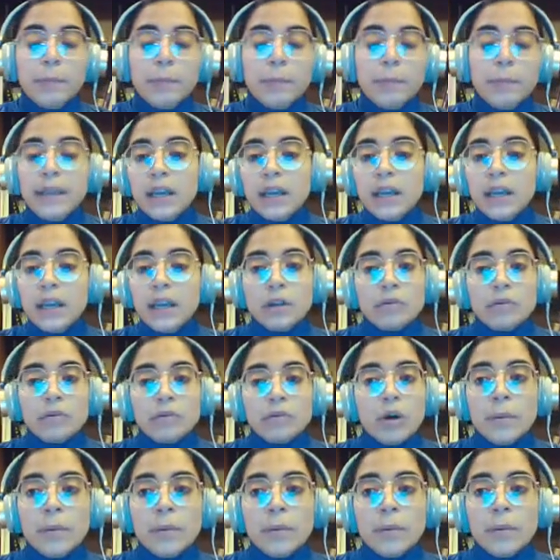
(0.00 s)
will be equal
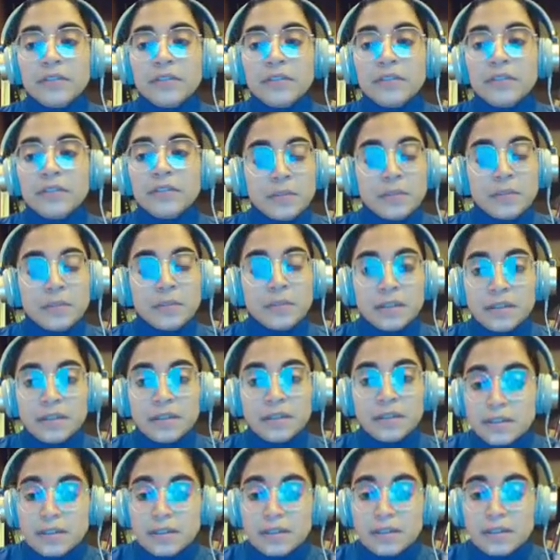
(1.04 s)
to omega times the
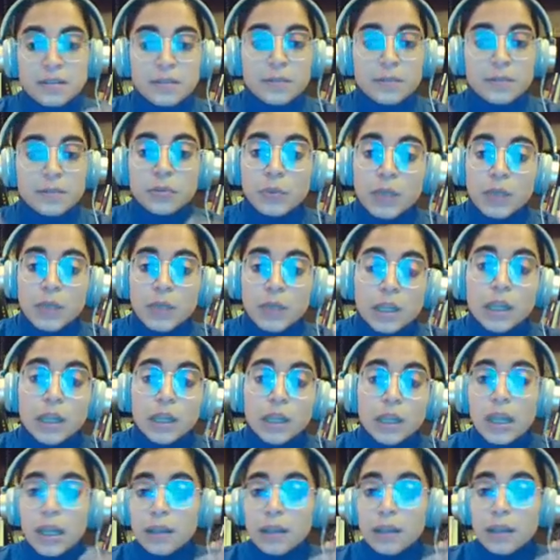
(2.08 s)
distance between
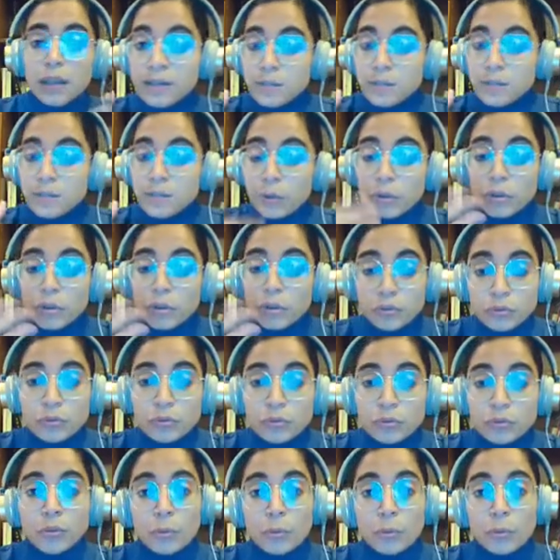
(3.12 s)
this point
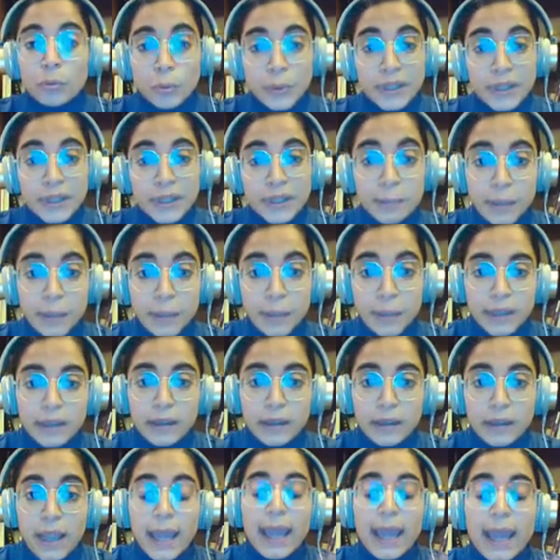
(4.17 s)
to point
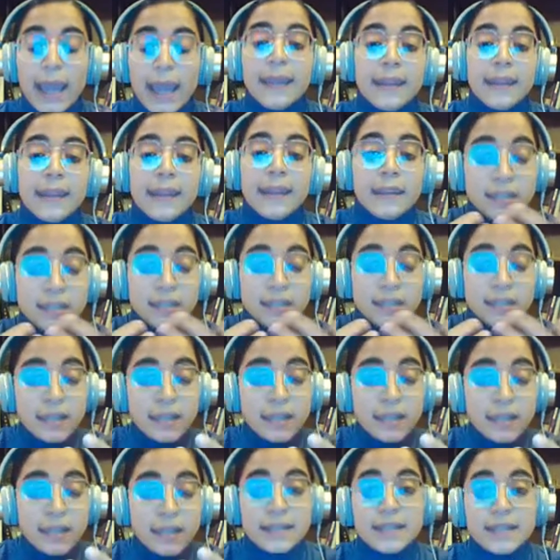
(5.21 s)
B. And then this
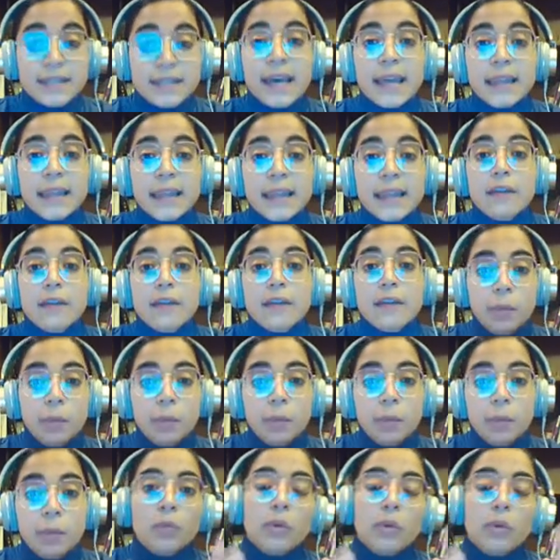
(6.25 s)
means that
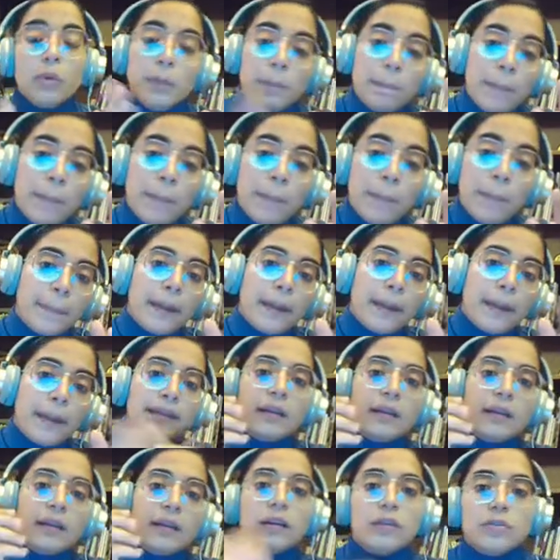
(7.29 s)
VB will be
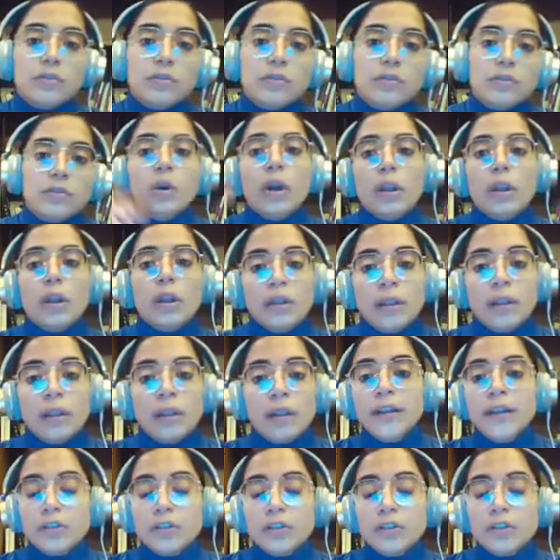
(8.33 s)
perpendicular to the
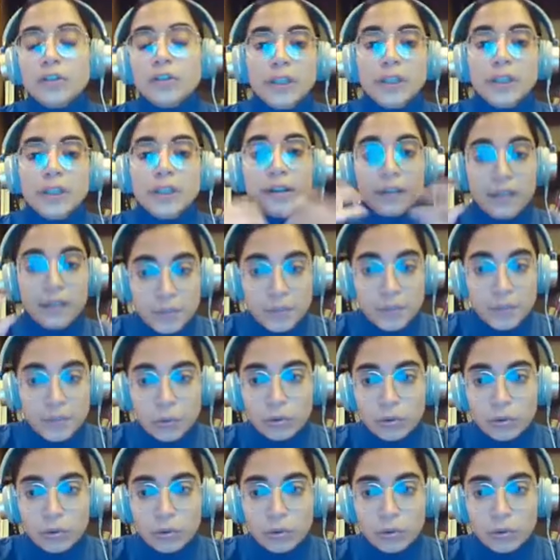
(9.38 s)
line joining this